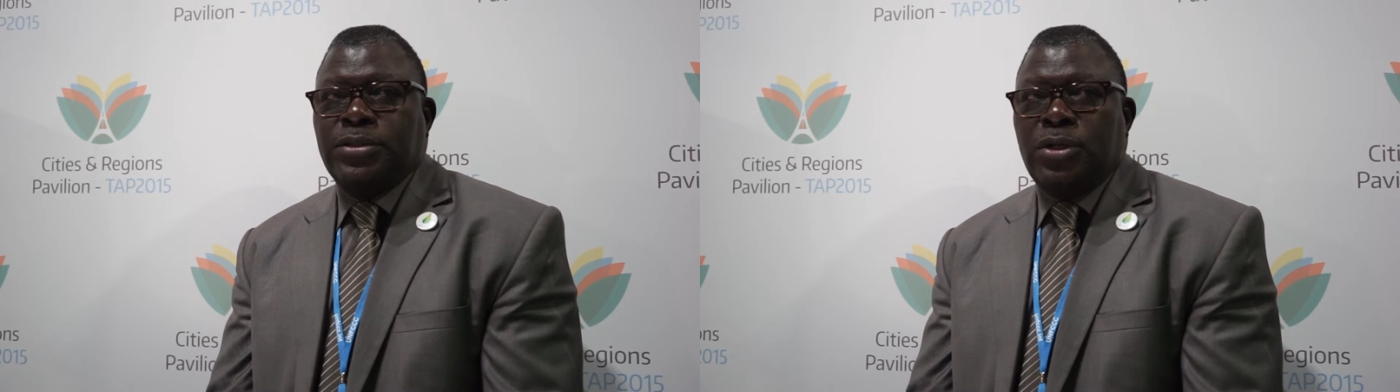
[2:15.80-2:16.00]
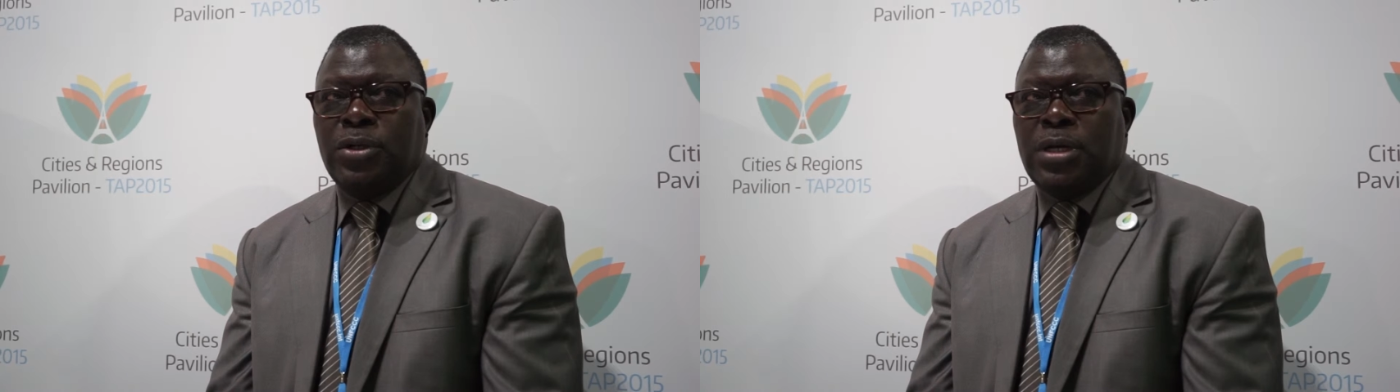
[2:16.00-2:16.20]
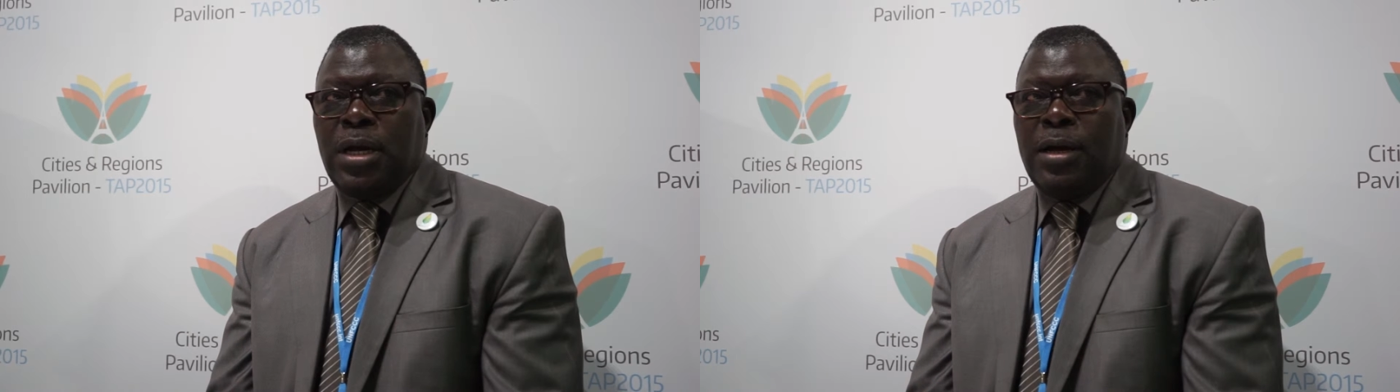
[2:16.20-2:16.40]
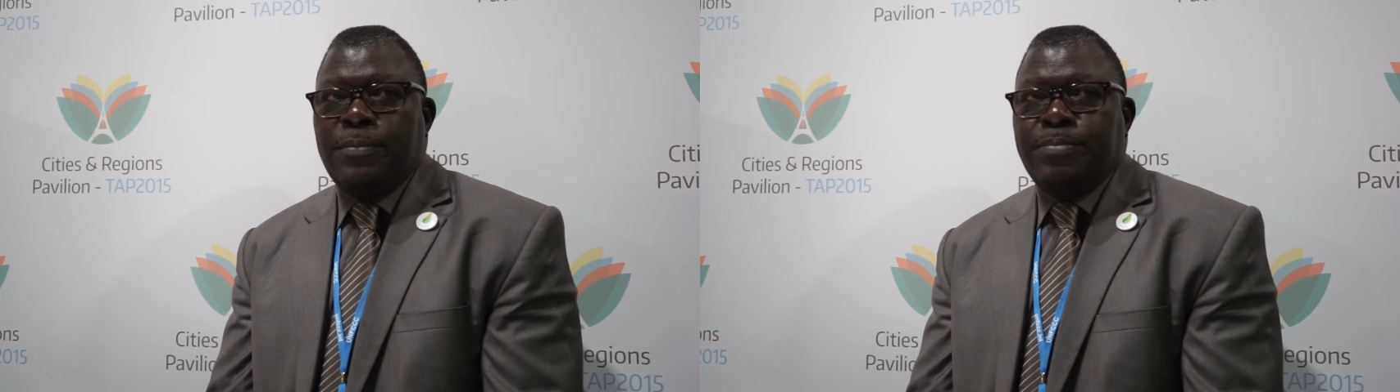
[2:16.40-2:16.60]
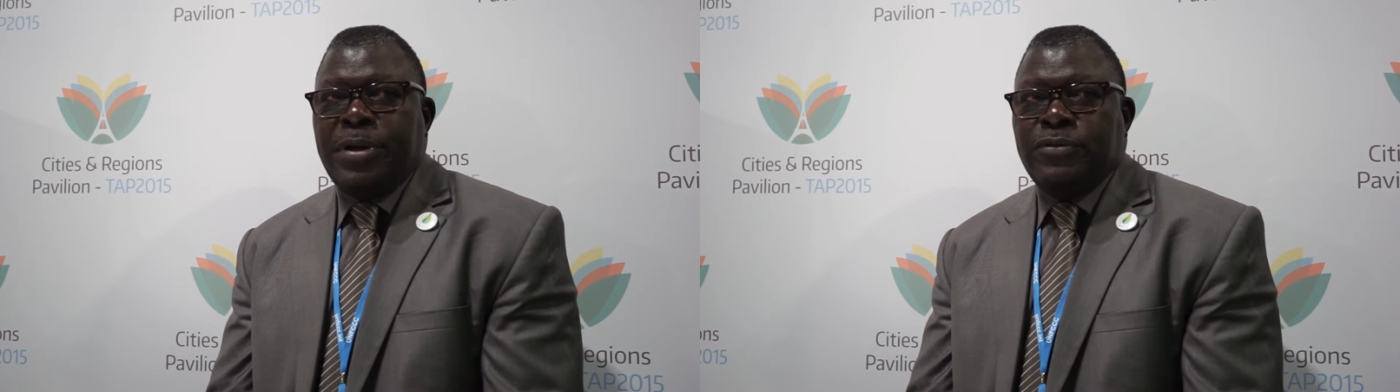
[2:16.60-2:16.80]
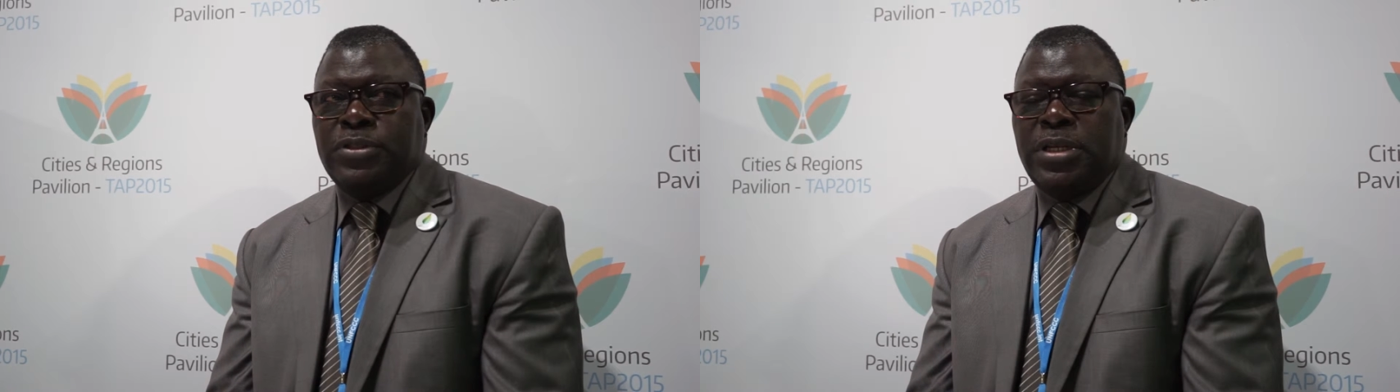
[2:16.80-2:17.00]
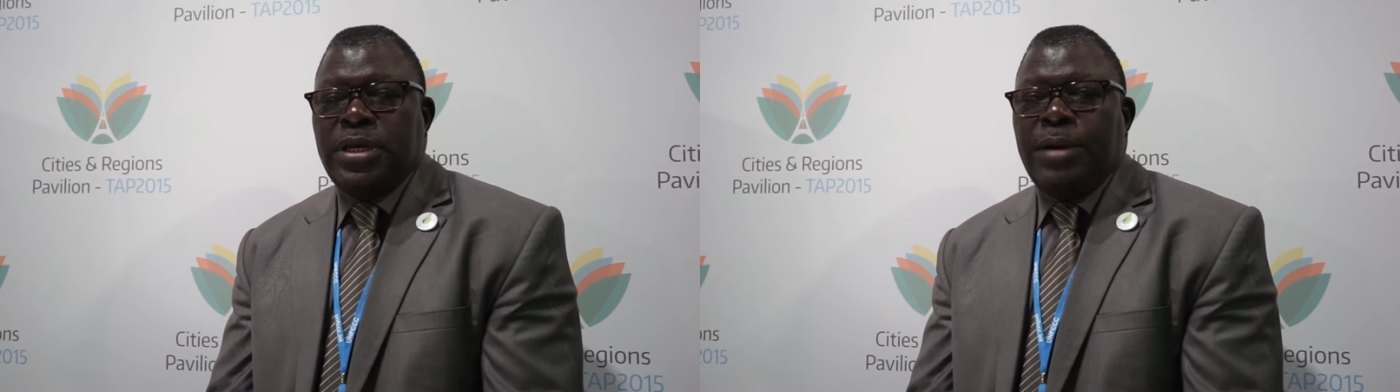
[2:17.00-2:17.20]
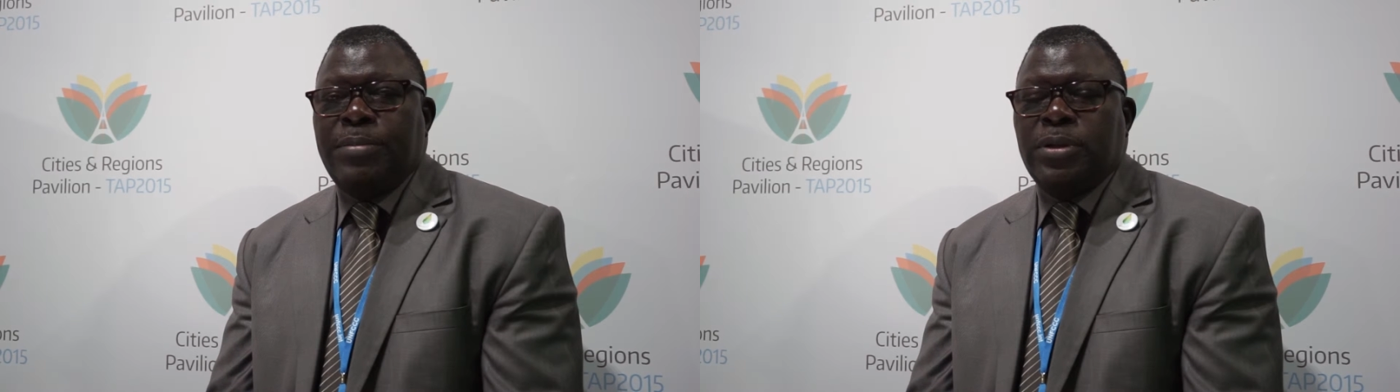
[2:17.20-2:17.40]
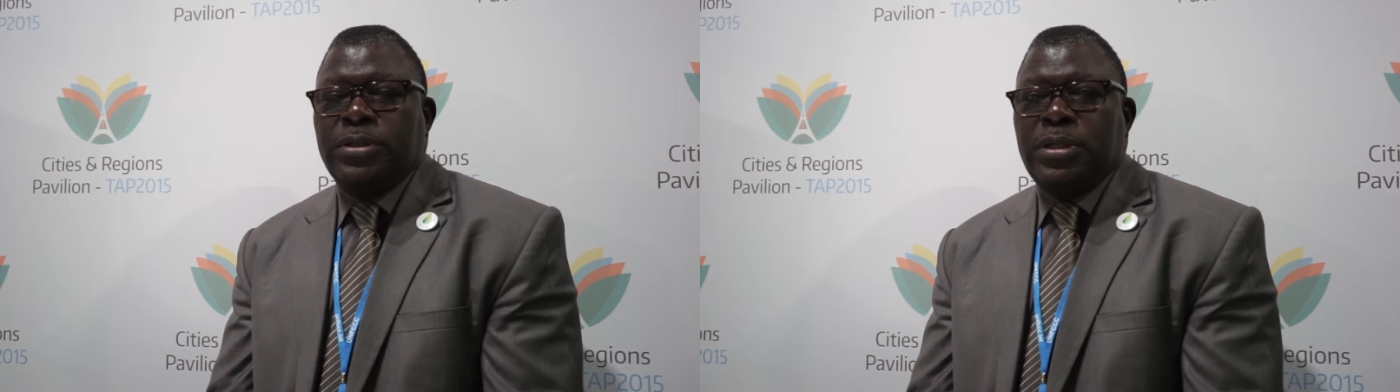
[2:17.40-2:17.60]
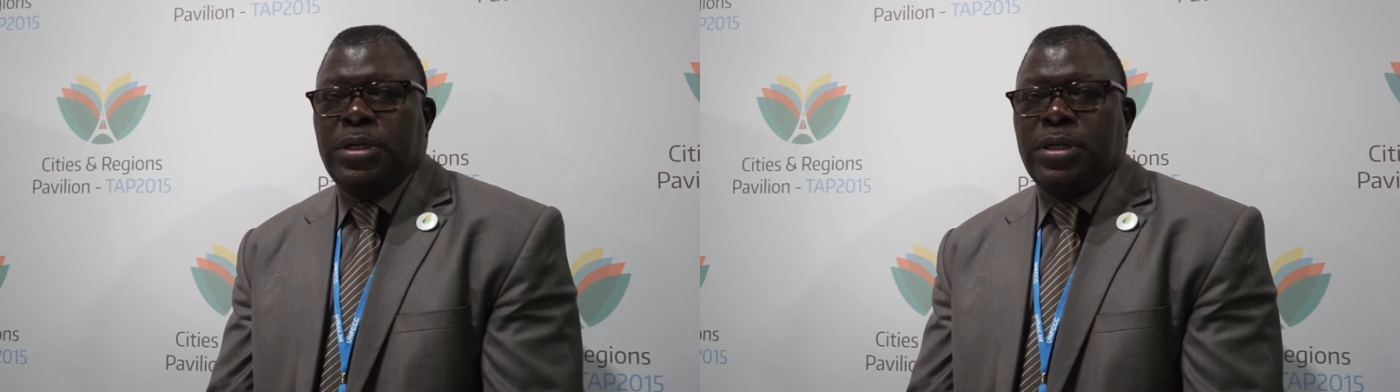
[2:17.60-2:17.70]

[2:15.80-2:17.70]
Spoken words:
Talk previously about